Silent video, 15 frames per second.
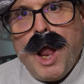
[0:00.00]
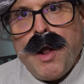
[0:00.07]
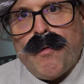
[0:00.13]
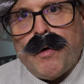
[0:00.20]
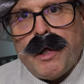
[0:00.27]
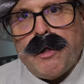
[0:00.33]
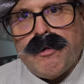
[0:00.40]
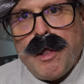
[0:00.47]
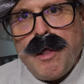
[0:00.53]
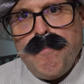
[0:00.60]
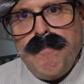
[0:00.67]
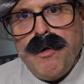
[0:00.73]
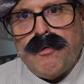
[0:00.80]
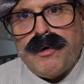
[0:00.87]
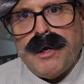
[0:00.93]
And when I say
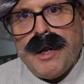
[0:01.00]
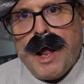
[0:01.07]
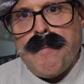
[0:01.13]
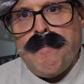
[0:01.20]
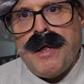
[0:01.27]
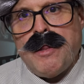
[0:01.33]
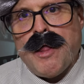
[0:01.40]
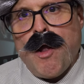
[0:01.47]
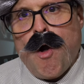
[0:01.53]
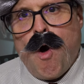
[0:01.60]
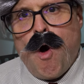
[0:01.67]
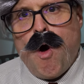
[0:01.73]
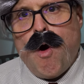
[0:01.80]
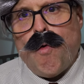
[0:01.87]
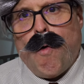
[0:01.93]
muted, I mean they
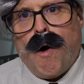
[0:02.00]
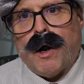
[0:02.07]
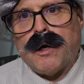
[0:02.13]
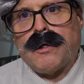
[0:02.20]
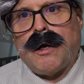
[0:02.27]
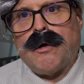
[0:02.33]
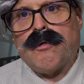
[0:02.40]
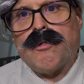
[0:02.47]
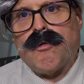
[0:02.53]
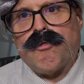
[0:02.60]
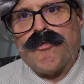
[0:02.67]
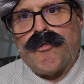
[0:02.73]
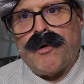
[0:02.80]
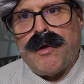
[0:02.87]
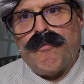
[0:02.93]
all walked out of the
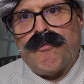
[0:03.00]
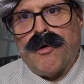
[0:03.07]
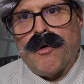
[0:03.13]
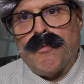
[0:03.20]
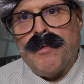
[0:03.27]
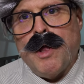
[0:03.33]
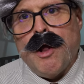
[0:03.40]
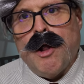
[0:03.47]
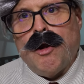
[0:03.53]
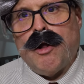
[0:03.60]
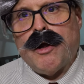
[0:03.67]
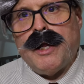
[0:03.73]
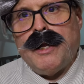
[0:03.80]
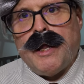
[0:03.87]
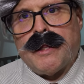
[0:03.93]
screening room
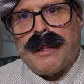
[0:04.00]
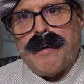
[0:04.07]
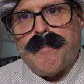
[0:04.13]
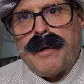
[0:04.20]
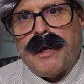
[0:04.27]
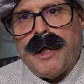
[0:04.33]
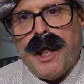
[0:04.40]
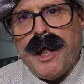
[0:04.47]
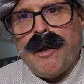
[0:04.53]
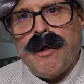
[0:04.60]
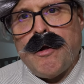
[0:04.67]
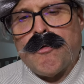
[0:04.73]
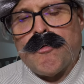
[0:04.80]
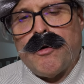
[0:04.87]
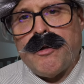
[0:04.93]
looking like they'd been hit
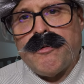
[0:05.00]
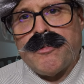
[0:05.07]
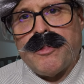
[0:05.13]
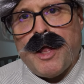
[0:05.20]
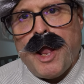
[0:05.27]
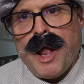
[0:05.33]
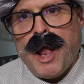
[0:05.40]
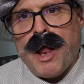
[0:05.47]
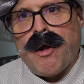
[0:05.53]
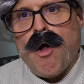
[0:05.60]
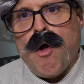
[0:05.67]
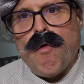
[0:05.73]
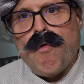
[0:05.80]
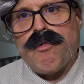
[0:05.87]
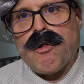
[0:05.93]
across the head
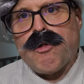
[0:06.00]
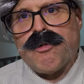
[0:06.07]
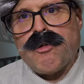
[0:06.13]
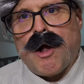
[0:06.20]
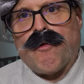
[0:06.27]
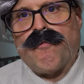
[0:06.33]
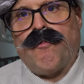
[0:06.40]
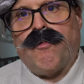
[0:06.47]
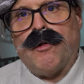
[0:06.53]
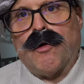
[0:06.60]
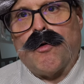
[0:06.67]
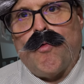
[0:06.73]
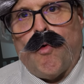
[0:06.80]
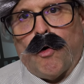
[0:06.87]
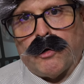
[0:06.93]
with a sock full
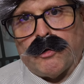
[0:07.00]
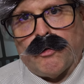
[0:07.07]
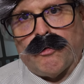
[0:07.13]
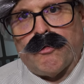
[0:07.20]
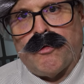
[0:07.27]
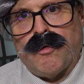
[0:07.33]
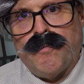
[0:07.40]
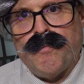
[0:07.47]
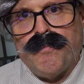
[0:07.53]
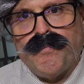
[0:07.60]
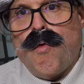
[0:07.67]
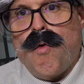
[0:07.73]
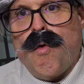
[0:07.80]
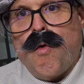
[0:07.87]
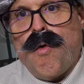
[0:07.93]
of quarters.
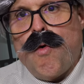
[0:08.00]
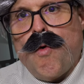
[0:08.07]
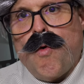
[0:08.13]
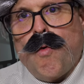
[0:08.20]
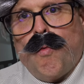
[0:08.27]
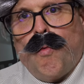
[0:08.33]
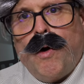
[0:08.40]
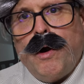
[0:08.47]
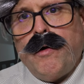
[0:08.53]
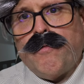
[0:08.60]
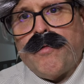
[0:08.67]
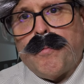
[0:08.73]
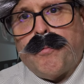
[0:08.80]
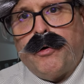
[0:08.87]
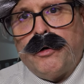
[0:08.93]
One
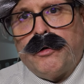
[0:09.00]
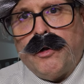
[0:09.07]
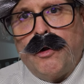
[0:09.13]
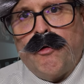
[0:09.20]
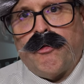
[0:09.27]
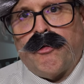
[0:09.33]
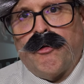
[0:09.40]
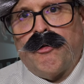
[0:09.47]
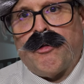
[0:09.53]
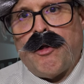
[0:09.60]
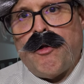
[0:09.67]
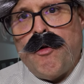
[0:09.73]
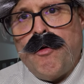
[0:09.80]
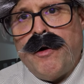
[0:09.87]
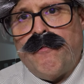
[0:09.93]
of the producers
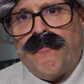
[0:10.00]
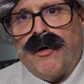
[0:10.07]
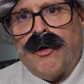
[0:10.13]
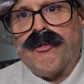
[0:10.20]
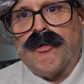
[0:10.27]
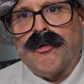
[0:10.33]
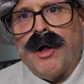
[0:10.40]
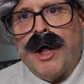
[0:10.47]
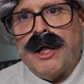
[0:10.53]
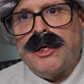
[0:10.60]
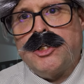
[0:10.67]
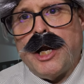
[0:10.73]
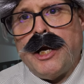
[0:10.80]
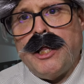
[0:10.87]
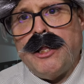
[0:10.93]
at Universal,
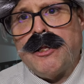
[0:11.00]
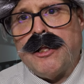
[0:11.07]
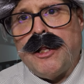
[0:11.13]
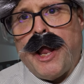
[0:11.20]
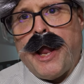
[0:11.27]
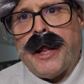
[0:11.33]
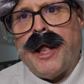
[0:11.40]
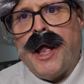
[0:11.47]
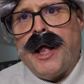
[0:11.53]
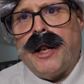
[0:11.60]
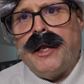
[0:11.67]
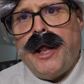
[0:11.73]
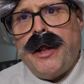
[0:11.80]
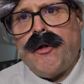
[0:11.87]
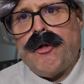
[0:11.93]
Jennings Lang,
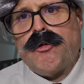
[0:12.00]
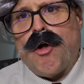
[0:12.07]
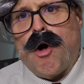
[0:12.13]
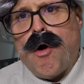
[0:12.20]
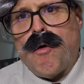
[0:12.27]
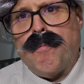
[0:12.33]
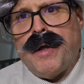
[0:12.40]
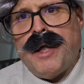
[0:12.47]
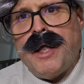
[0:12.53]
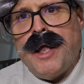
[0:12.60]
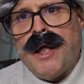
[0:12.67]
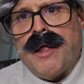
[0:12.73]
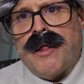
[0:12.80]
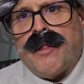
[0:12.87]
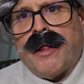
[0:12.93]
later told me
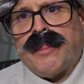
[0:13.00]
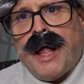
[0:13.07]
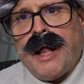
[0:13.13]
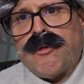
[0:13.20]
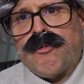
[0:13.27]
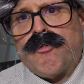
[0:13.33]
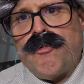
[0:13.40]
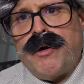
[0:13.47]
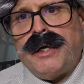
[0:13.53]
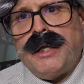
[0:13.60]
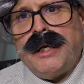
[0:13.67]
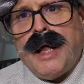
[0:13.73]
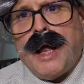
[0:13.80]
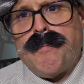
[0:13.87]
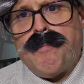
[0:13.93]
that
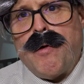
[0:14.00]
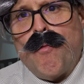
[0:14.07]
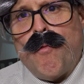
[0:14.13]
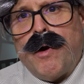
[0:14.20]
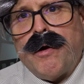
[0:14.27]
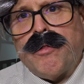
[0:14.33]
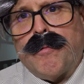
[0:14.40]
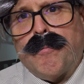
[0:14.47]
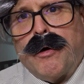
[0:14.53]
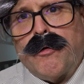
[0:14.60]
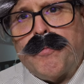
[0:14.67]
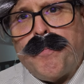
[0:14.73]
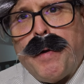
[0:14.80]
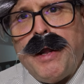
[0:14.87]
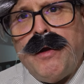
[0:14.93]
screening had been one of the
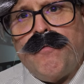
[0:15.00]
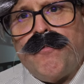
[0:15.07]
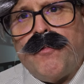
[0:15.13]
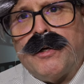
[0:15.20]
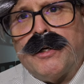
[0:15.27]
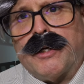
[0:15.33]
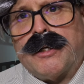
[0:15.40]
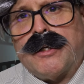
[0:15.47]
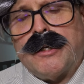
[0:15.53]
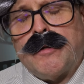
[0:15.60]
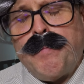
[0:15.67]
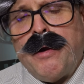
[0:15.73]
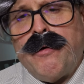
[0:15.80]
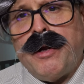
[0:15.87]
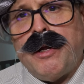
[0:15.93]
most painful
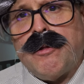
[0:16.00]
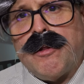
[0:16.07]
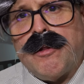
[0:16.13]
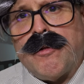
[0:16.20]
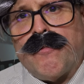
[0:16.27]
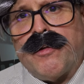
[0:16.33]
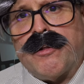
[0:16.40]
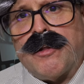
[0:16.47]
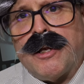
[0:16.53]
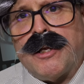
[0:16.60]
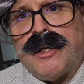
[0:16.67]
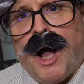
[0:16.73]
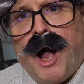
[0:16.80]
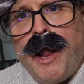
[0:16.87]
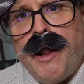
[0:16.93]
experiences of his
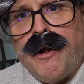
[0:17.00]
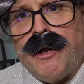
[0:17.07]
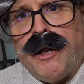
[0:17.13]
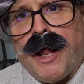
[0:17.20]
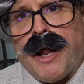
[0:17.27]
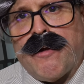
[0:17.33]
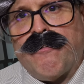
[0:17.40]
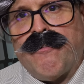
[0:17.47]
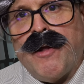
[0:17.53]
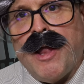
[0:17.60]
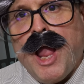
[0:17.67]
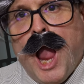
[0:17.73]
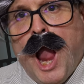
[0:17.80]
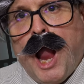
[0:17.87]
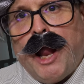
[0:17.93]
entire life.
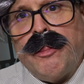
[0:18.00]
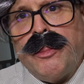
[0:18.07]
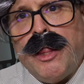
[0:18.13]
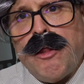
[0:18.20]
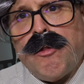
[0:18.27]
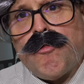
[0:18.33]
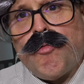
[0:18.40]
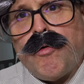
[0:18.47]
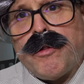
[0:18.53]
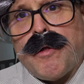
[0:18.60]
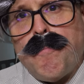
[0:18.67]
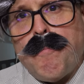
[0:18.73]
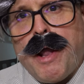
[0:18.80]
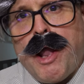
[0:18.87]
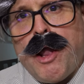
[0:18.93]
And this was
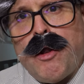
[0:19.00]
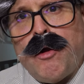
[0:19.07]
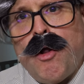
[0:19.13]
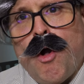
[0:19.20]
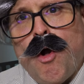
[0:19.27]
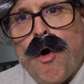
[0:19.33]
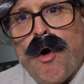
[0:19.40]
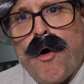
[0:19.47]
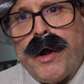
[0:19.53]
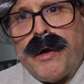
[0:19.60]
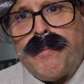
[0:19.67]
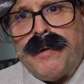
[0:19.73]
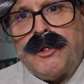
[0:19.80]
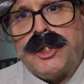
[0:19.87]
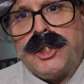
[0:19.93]
a man who
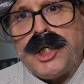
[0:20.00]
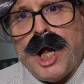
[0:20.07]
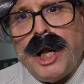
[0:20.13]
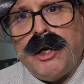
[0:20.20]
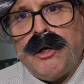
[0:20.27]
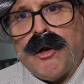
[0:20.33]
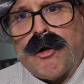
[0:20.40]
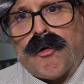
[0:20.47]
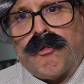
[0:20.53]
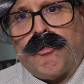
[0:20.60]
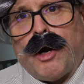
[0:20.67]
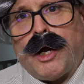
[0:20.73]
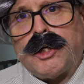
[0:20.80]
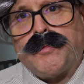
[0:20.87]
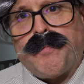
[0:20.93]
had been shot in the
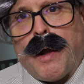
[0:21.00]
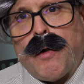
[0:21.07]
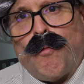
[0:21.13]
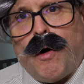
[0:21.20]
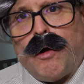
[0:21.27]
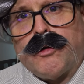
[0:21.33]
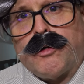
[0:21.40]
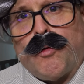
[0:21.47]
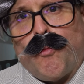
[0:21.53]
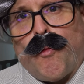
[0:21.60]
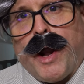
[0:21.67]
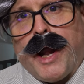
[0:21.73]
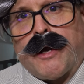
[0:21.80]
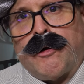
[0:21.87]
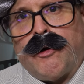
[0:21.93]
crotch by Walter
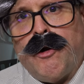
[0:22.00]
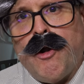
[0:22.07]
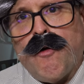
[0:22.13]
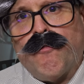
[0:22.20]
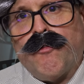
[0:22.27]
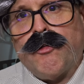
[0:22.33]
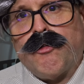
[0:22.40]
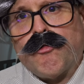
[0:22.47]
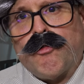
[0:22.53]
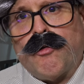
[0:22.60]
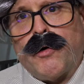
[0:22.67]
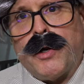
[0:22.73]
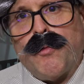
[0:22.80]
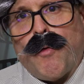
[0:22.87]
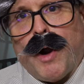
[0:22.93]
Wagner for
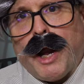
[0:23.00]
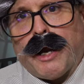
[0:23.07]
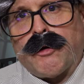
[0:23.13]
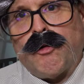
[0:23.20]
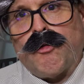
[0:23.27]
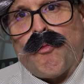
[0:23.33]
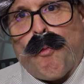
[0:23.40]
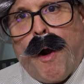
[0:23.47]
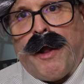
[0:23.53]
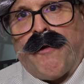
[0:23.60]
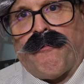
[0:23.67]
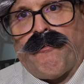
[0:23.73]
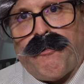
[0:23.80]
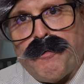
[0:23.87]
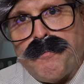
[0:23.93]
screwing Wagner's
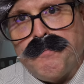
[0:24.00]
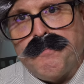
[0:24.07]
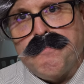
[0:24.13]
wife.